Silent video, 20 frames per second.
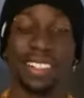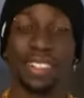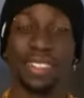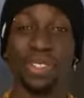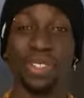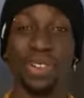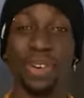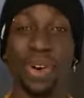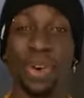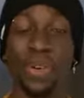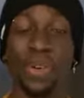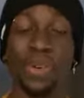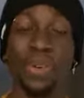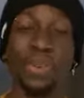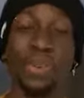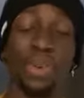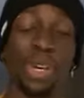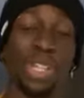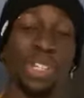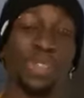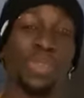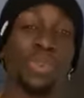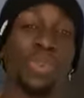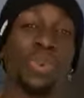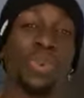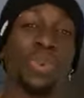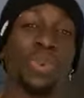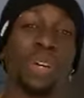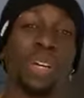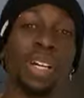You know, when
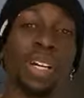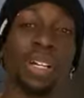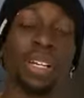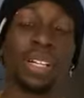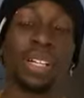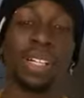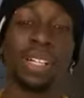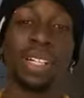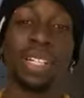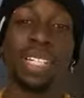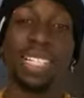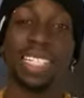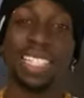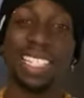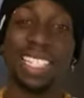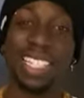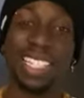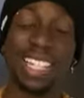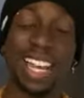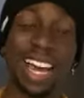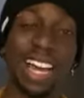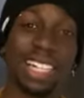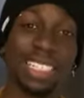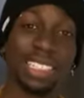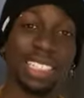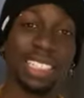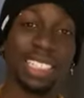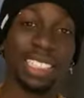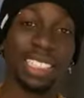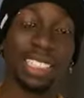you decide
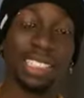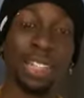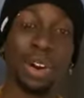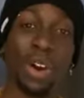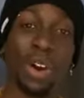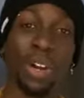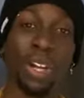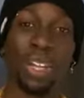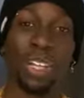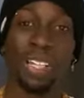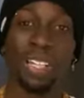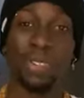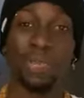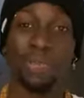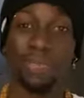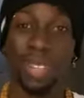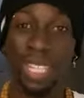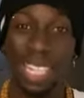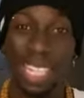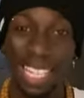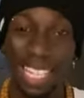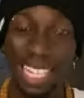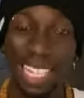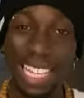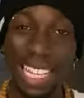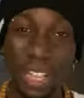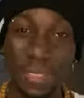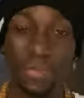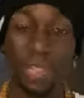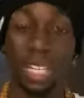to start
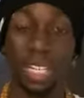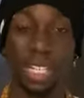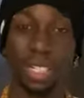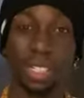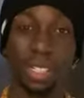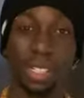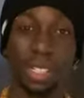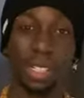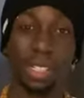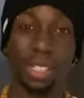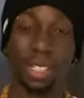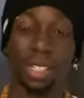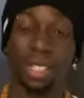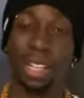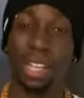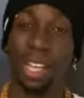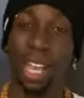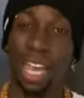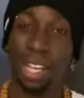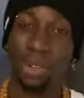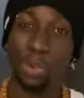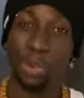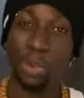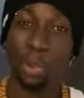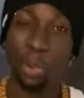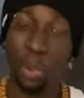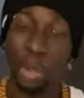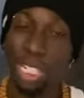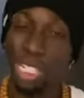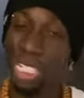living, like
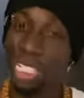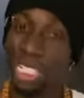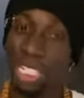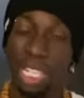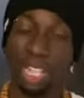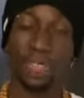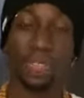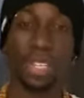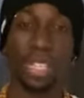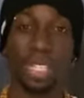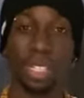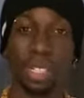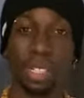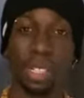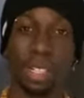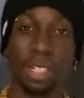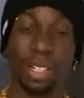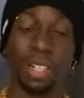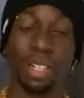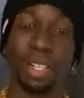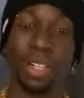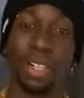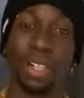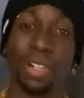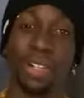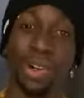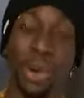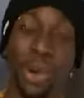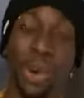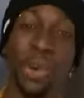really living,
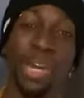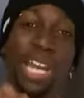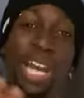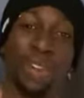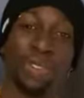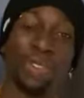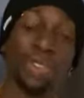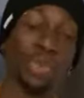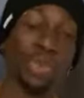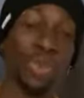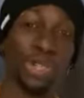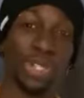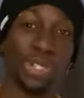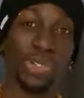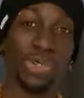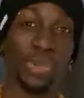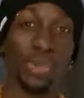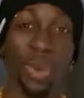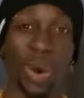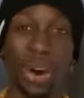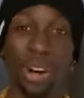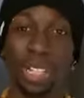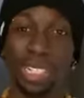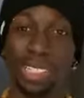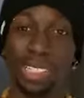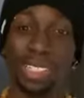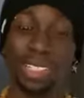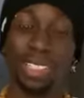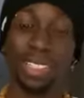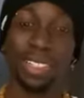going after what you want,
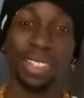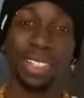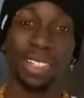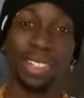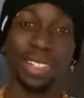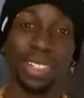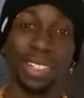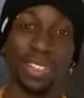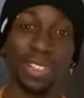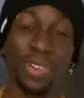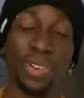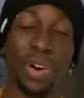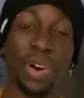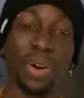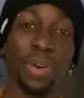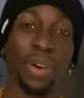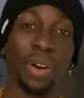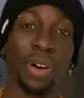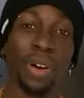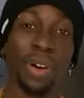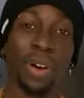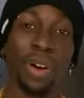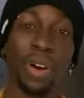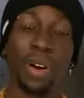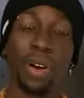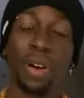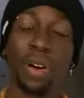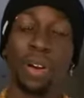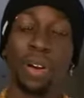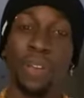you know,
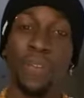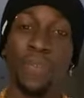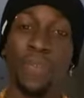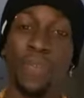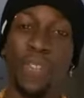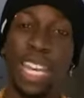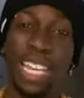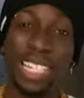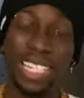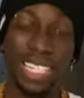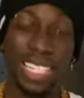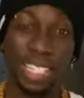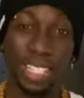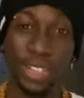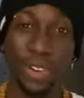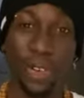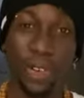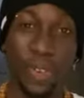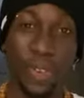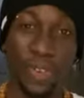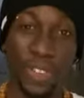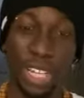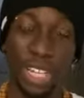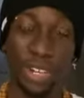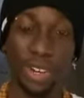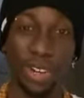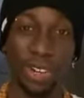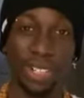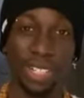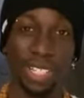facing your
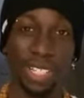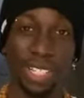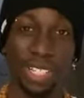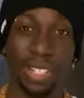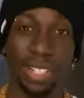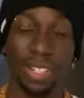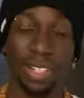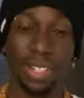fears,